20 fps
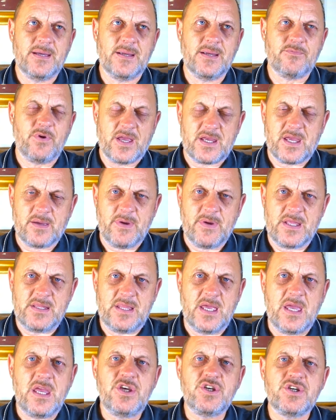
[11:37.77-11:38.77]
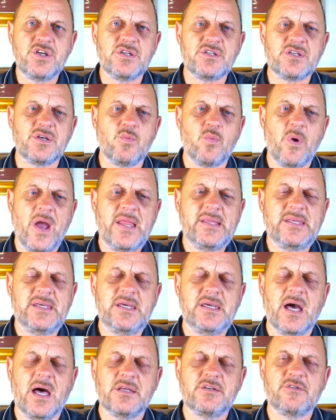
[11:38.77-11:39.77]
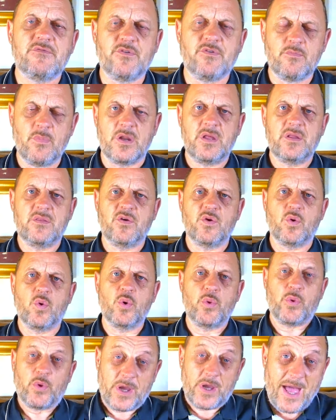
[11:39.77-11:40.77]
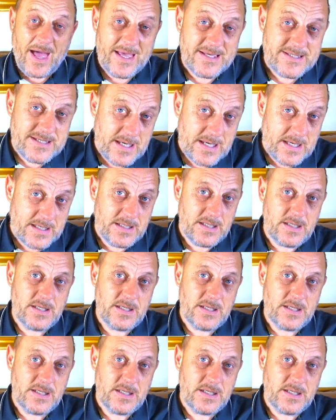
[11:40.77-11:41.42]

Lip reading: recommendations that when he asked for money to go to Gaza,